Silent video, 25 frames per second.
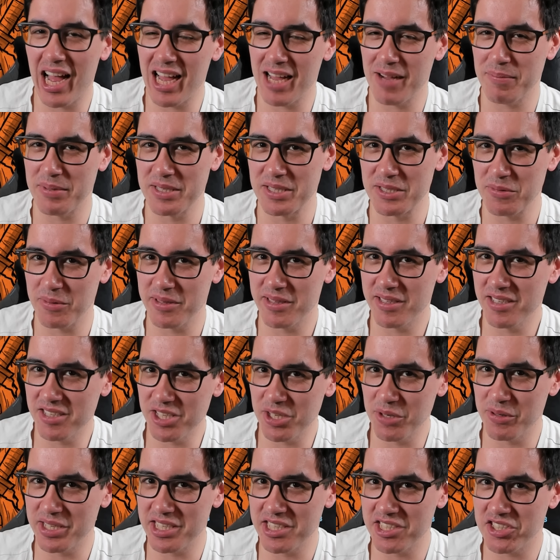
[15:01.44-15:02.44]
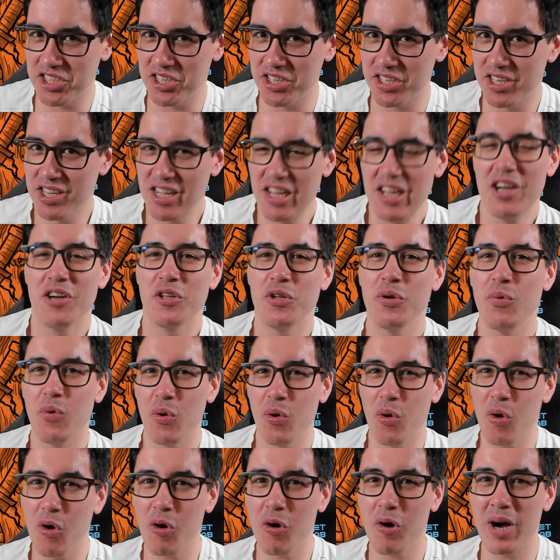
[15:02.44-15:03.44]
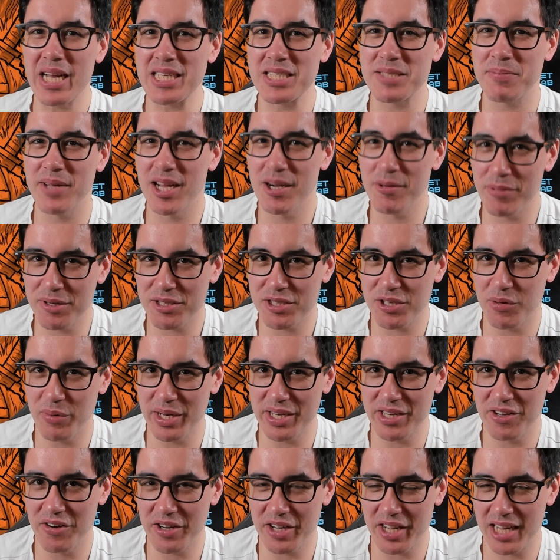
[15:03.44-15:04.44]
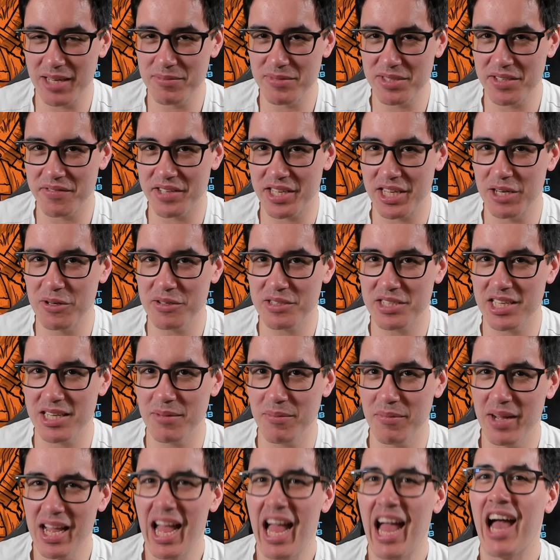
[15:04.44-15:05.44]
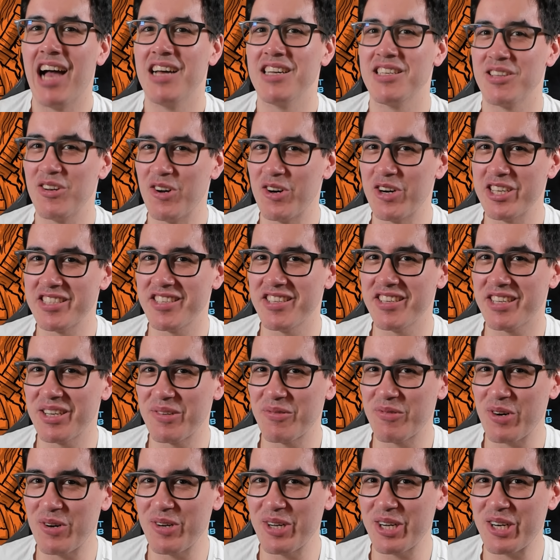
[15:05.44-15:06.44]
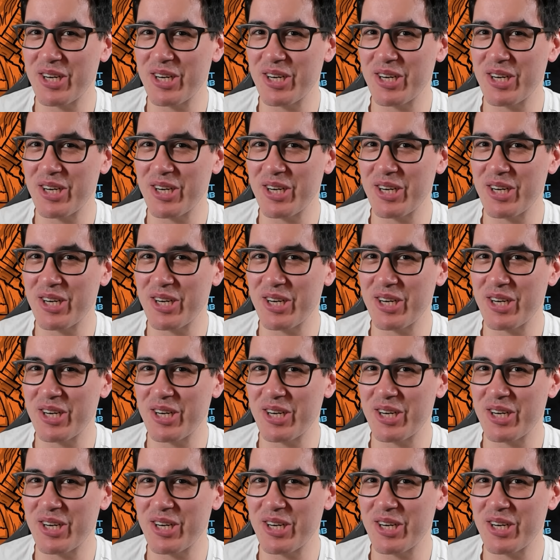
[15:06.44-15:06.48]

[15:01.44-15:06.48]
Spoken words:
happens with the new edition, you'll always be able to win your games of Kill Team as long as you can roll a